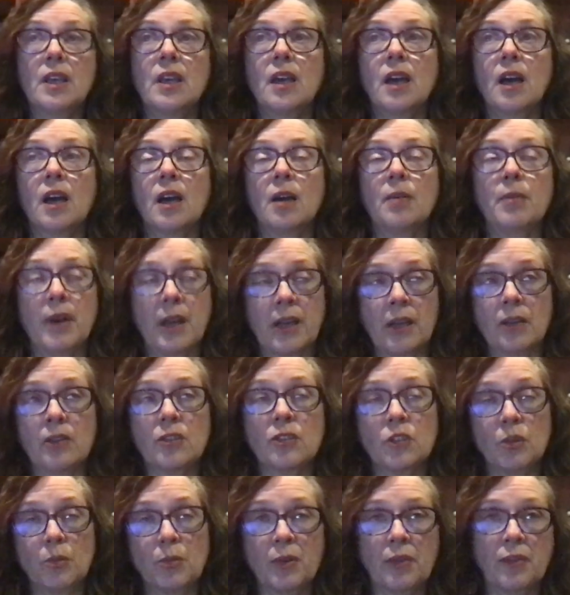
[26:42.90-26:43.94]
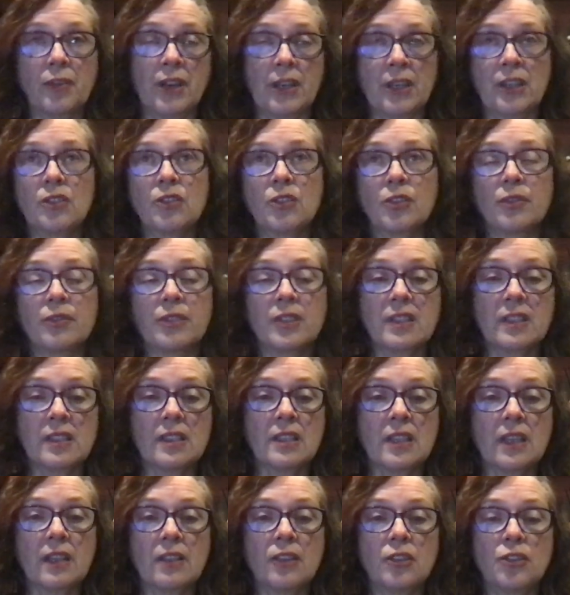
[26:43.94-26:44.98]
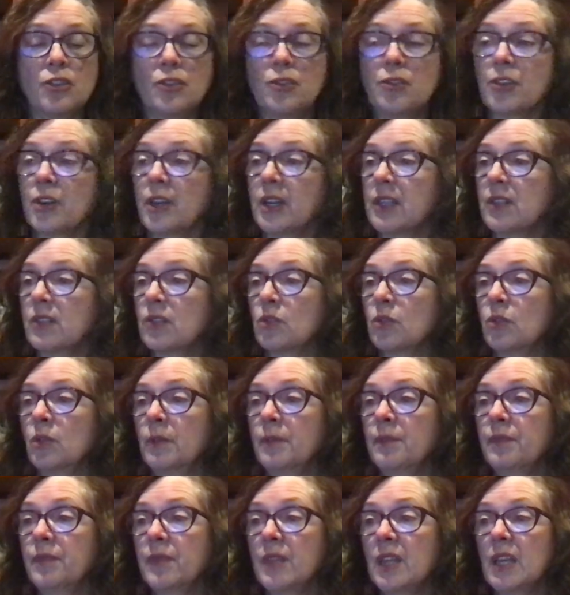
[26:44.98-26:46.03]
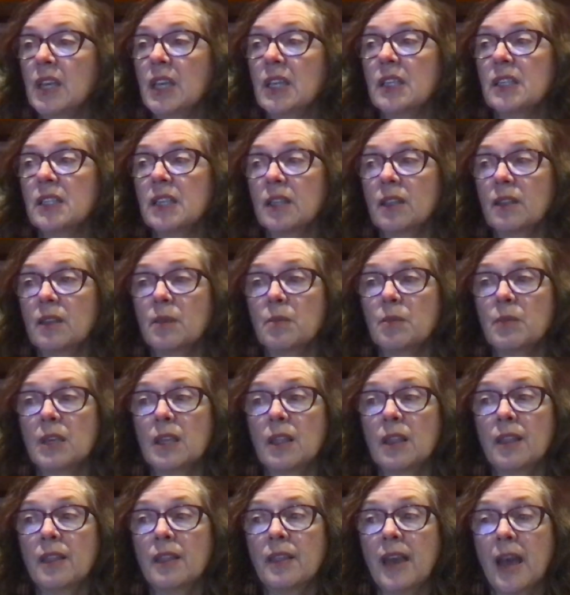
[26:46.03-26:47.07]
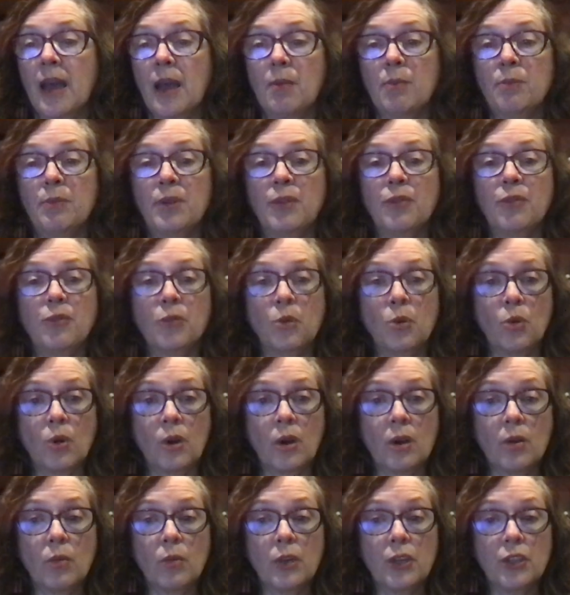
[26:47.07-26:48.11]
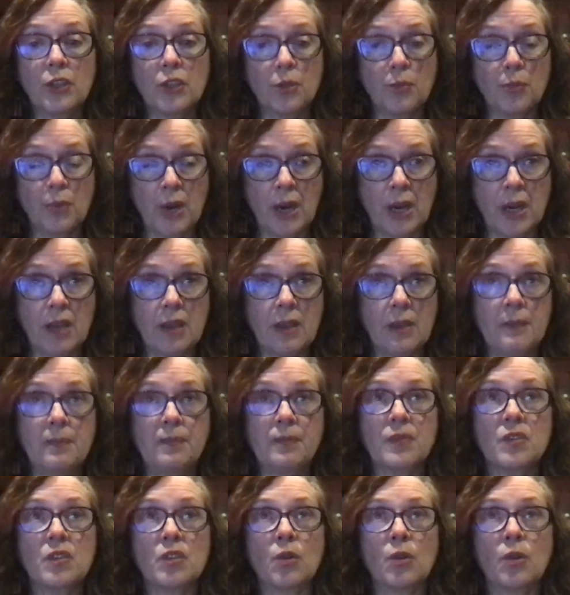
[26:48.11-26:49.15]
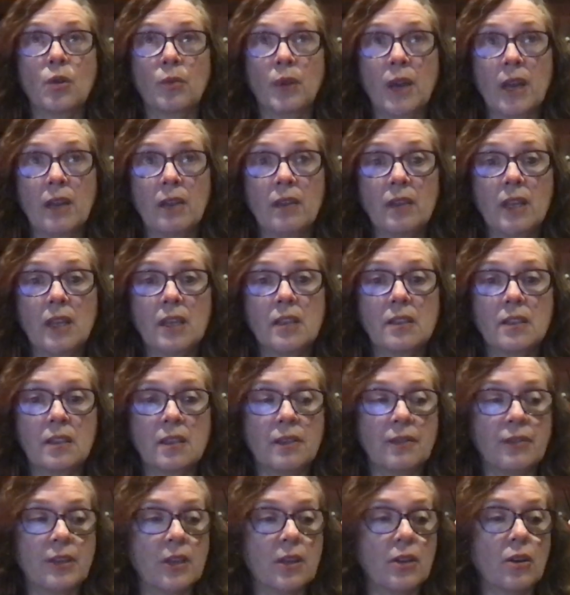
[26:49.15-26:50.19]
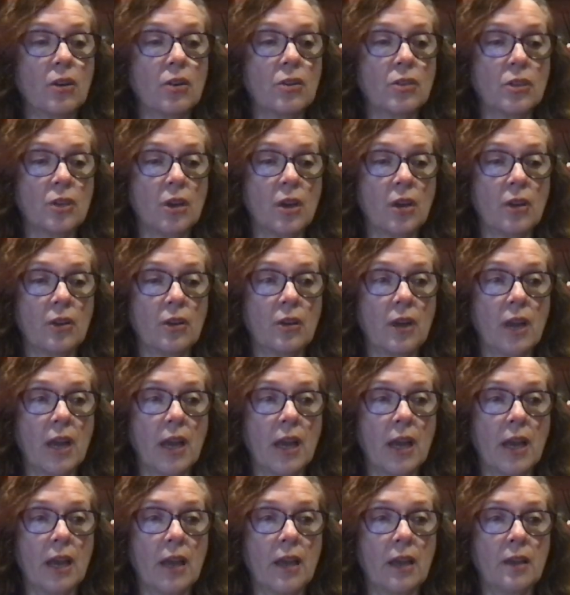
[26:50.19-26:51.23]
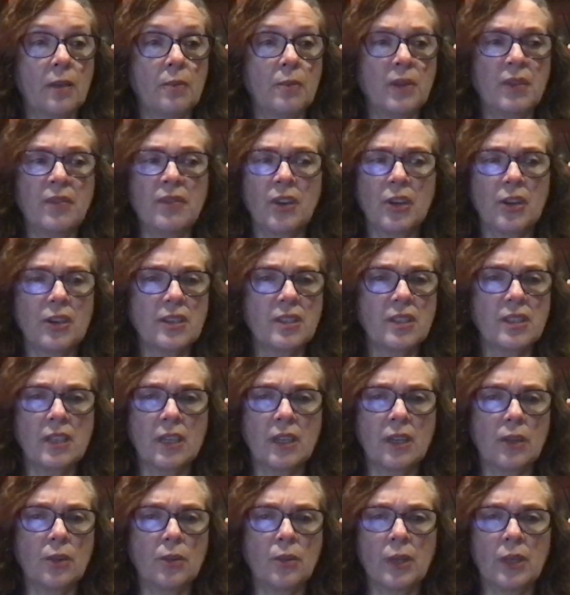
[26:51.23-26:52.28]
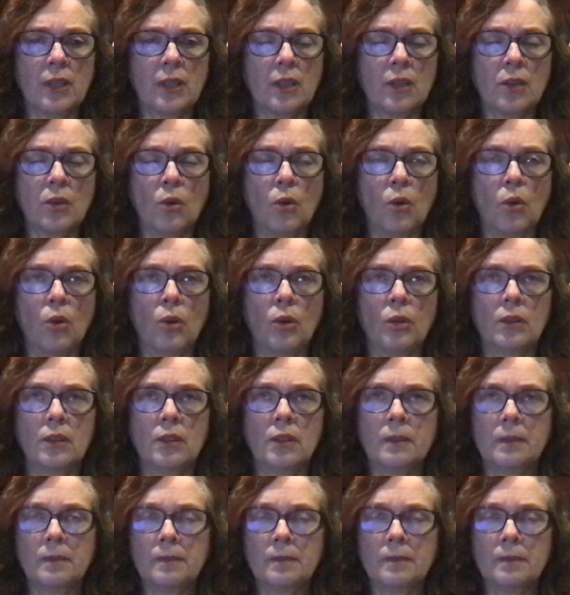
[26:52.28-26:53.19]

Um, I also provided services at the junior high school, telling me that before winter break, so around Thanksgiving, her daughter had been very sick with a cold